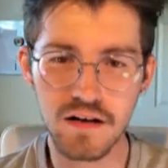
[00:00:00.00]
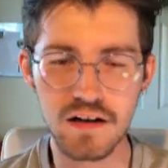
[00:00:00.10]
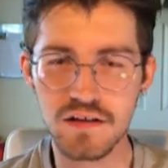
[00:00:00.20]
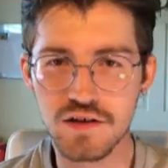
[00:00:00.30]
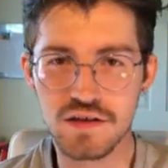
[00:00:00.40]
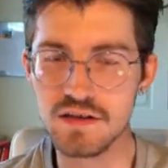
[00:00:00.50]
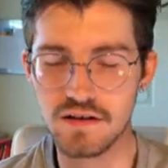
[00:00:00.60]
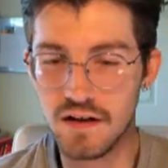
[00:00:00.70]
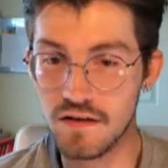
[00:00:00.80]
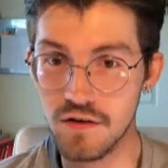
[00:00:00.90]
Clearly she's
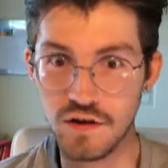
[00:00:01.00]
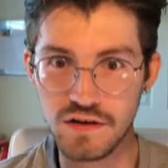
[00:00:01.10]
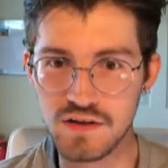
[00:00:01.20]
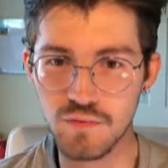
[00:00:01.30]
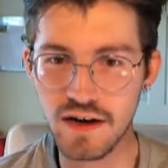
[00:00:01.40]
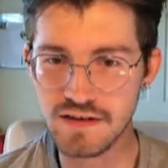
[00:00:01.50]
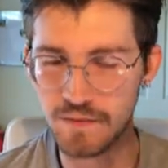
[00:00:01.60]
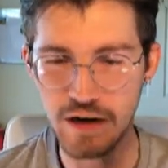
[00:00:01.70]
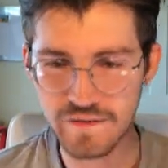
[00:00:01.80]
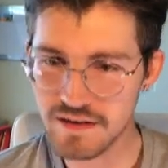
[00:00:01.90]
gorgeous and wears
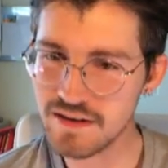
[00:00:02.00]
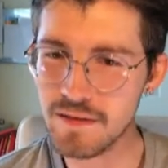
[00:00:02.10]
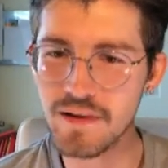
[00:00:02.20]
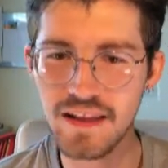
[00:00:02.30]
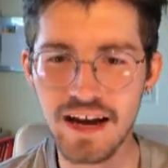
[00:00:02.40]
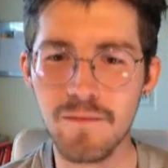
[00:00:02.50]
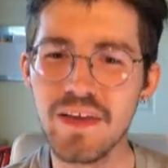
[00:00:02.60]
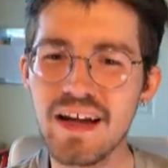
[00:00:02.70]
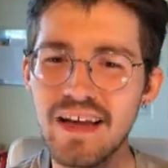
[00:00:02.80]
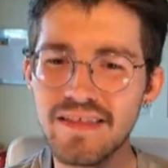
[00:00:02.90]
it perfectly, but like
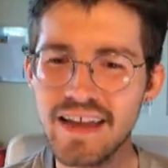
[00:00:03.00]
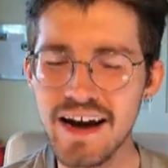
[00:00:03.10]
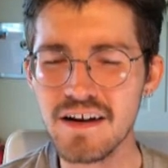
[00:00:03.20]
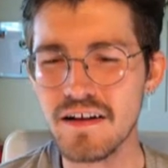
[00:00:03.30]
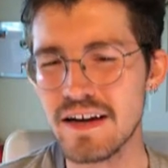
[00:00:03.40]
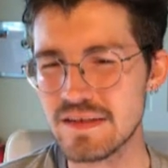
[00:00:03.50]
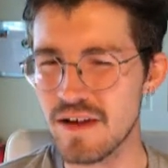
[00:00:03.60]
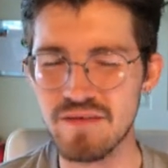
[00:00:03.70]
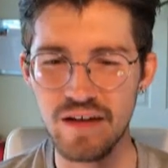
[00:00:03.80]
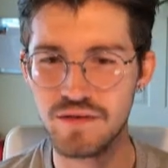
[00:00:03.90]
that hair color isn't
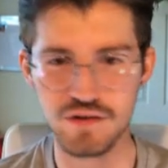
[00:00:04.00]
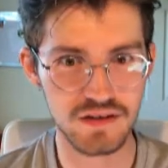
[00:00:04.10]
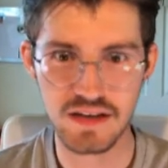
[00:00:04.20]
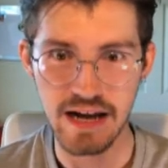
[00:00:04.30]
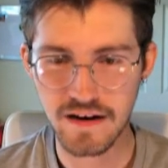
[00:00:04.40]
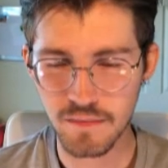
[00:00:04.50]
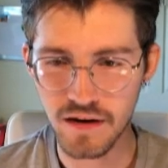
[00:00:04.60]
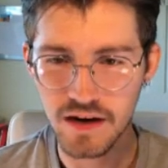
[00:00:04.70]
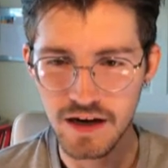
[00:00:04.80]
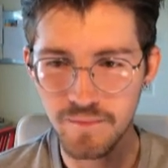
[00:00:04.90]
my favorite just on
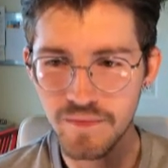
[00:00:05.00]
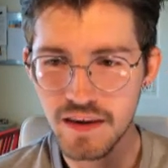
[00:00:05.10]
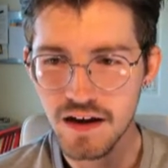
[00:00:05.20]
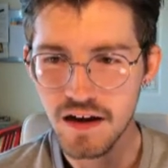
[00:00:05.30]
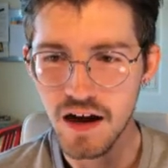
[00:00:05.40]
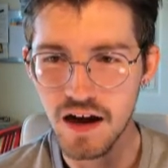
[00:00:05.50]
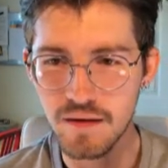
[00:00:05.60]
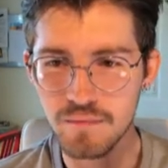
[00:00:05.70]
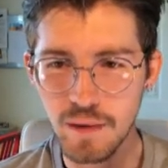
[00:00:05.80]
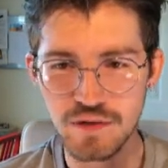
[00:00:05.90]
anybody.
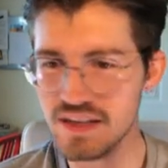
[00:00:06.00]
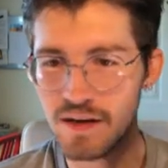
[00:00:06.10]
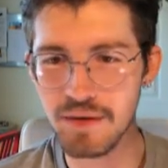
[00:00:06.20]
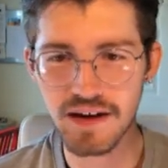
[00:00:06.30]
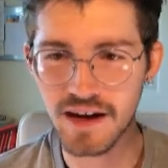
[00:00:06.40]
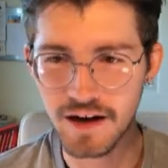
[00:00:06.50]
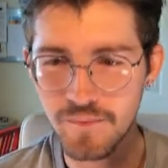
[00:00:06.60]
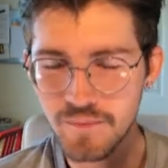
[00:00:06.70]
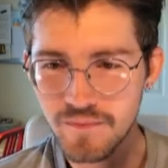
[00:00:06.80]
I'm just nitpicking.